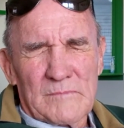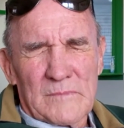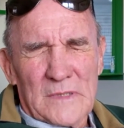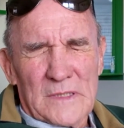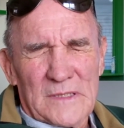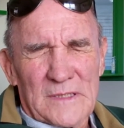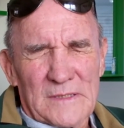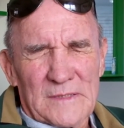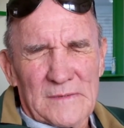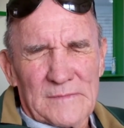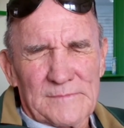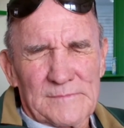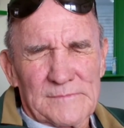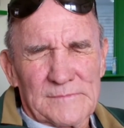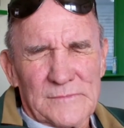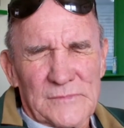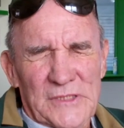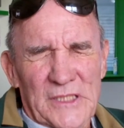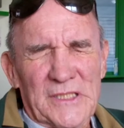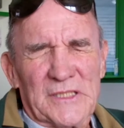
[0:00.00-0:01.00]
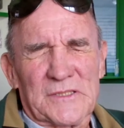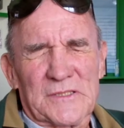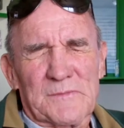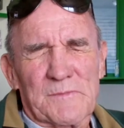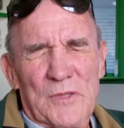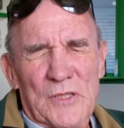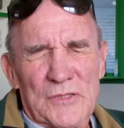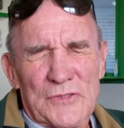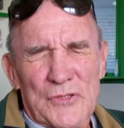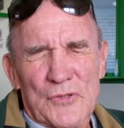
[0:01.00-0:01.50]

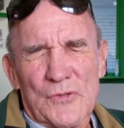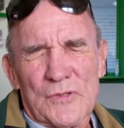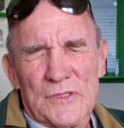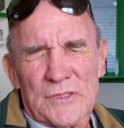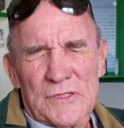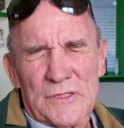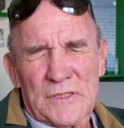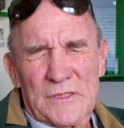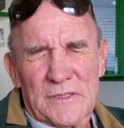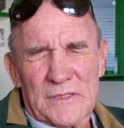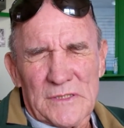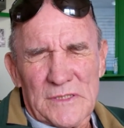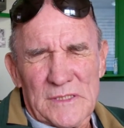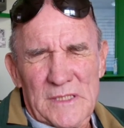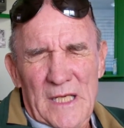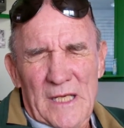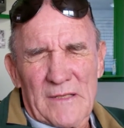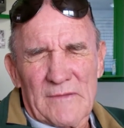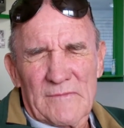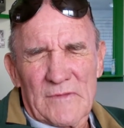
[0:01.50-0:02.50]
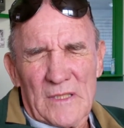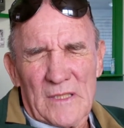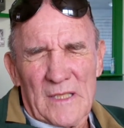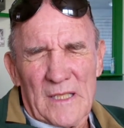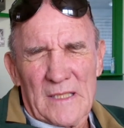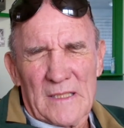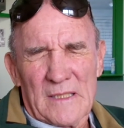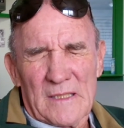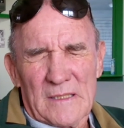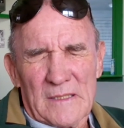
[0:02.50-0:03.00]
Jenkinsburg, Georgia, just out of
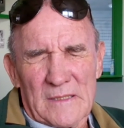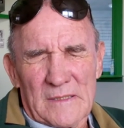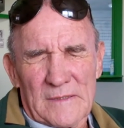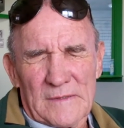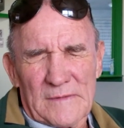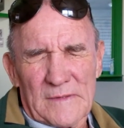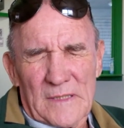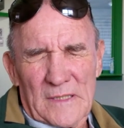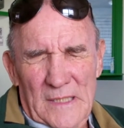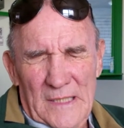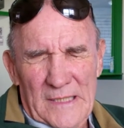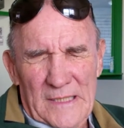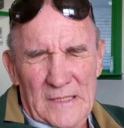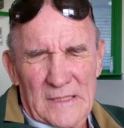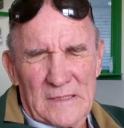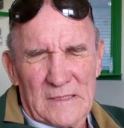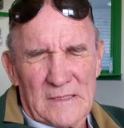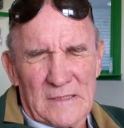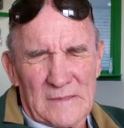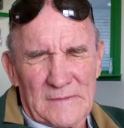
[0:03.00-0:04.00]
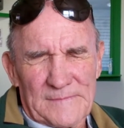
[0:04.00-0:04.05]
Atlanta,